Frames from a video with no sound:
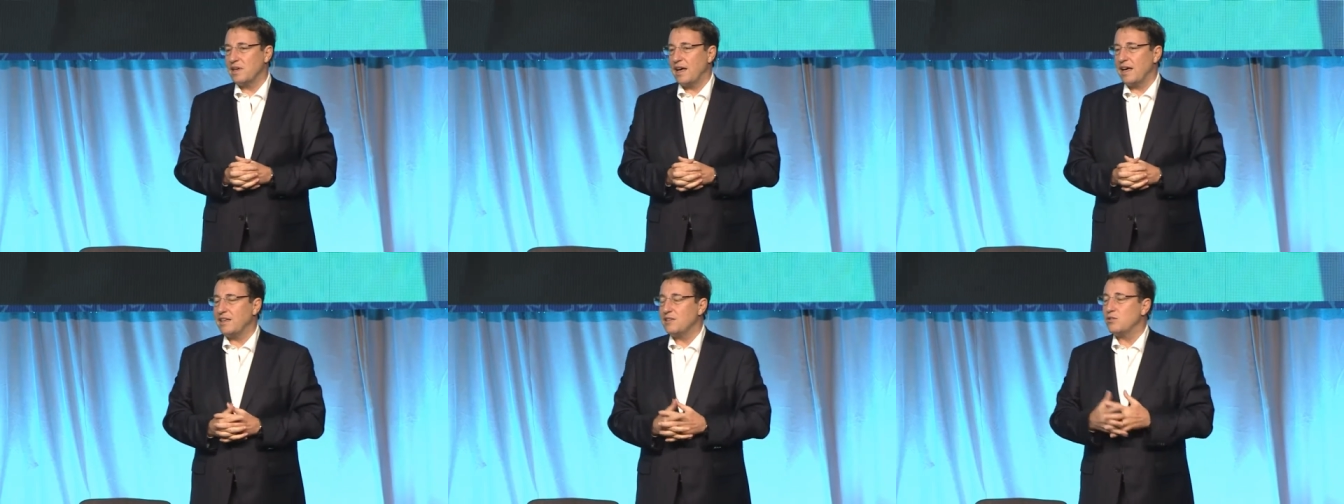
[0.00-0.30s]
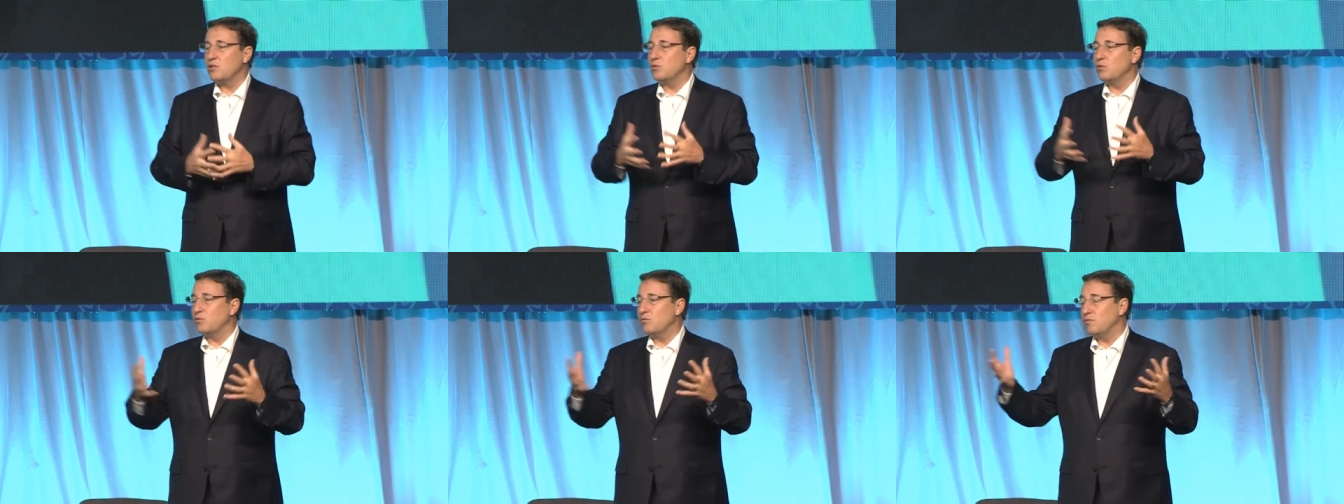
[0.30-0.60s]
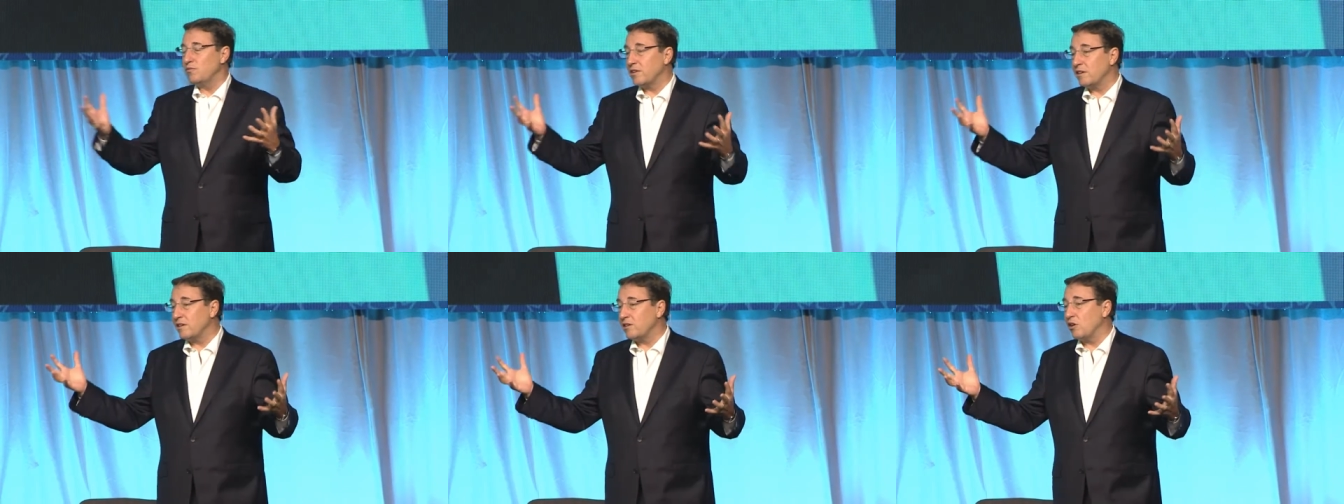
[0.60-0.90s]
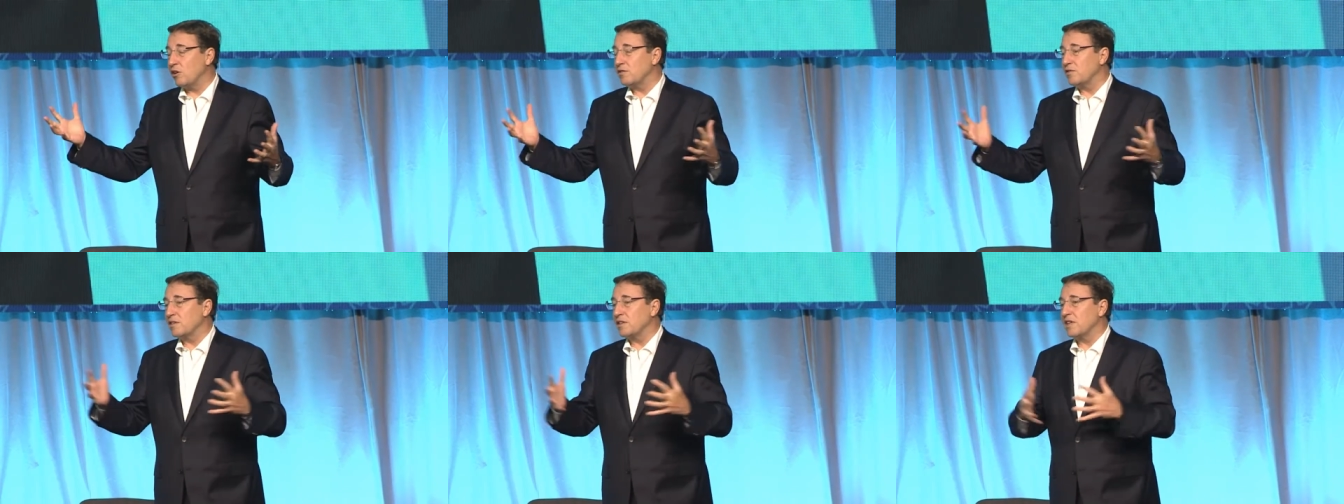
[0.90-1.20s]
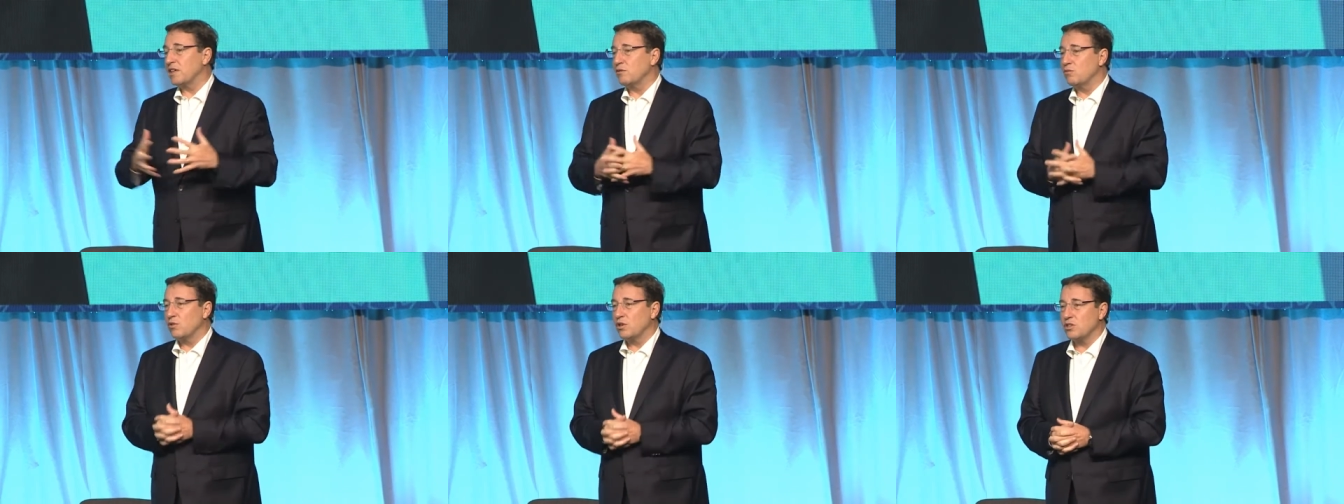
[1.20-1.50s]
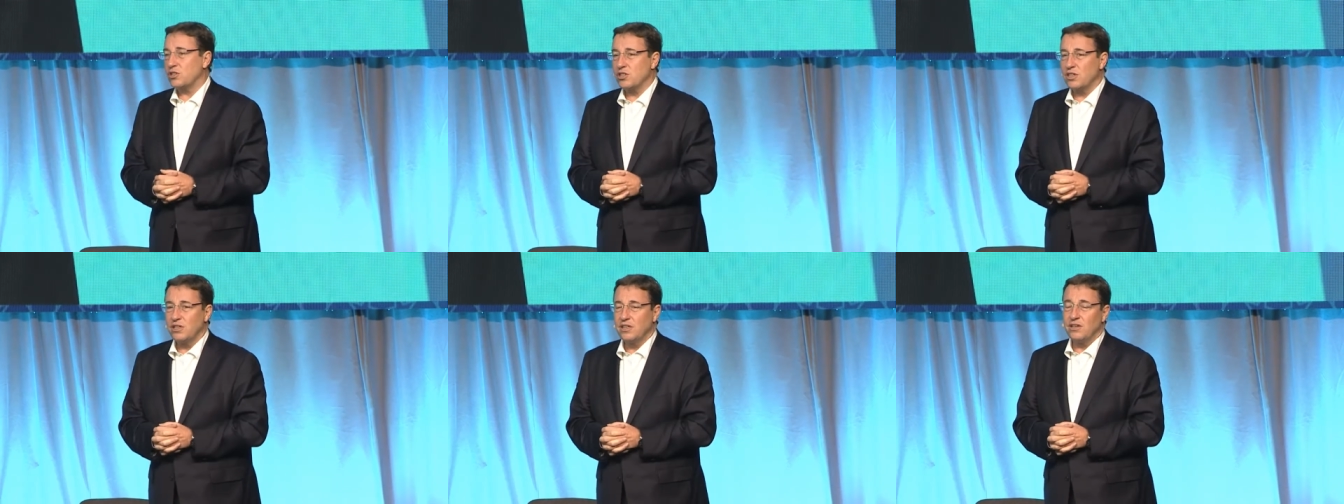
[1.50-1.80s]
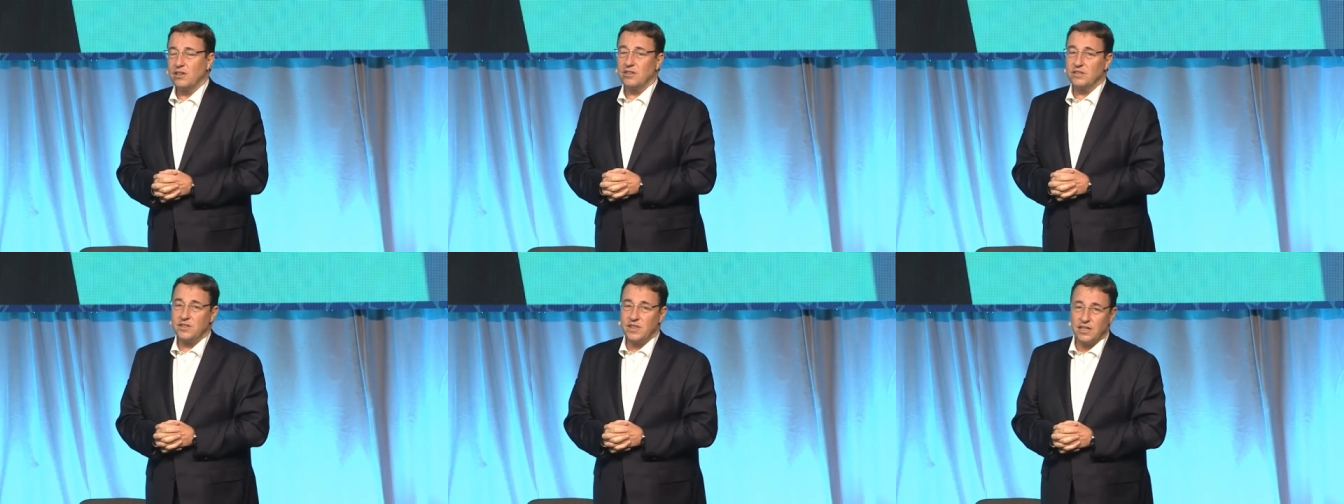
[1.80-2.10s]
as you very often can watch
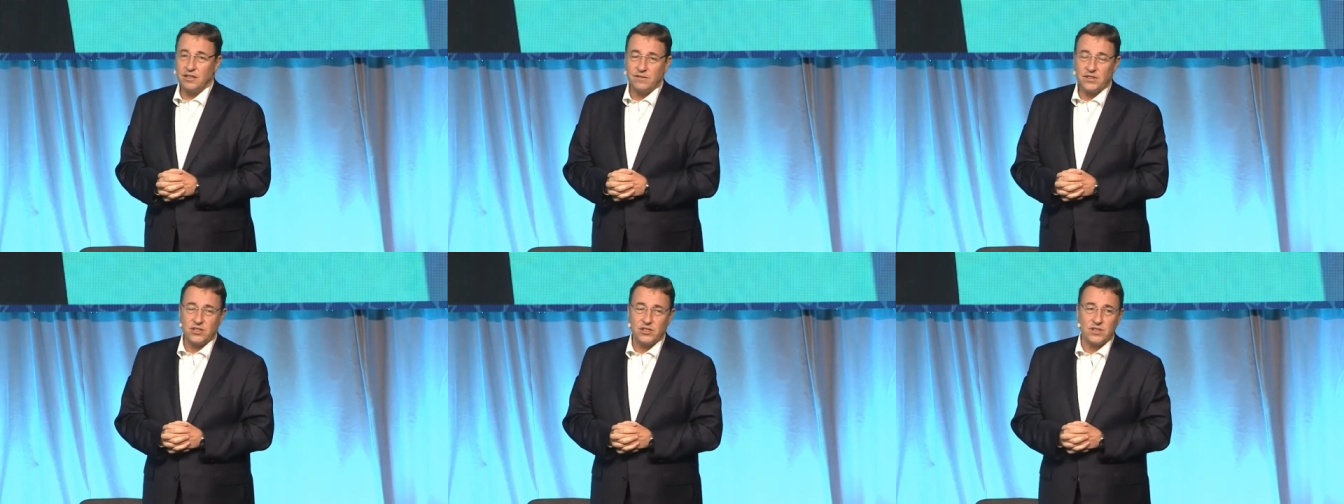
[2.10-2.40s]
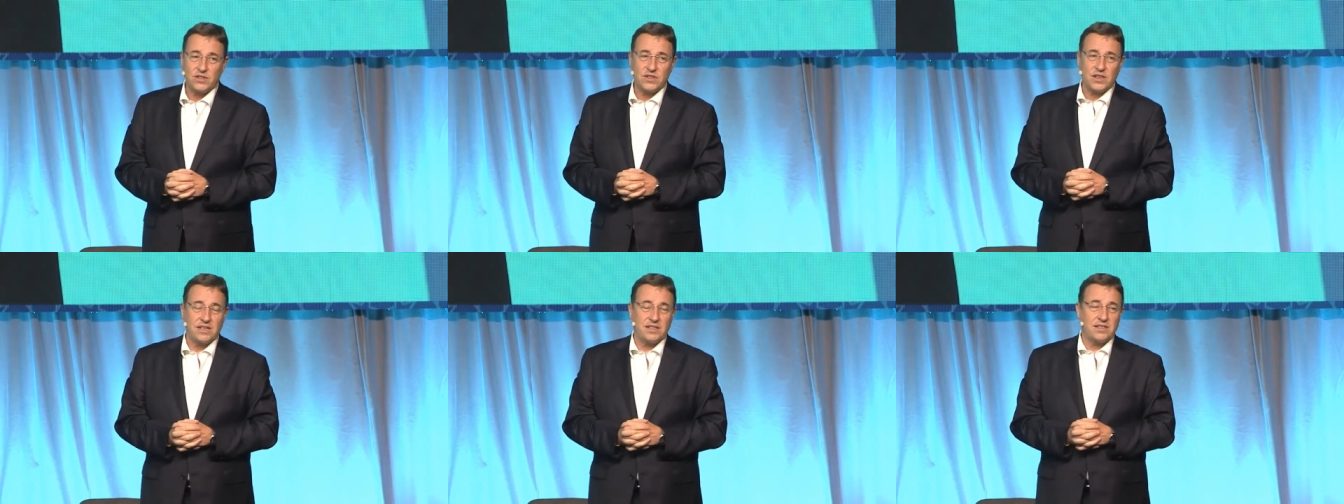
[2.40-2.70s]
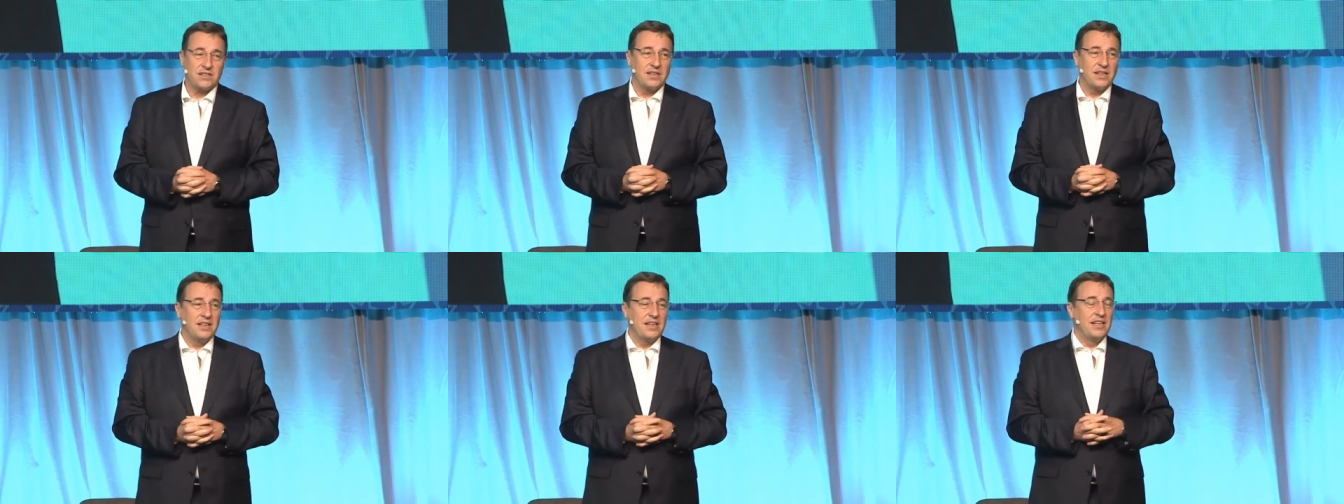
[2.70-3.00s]
on television sets,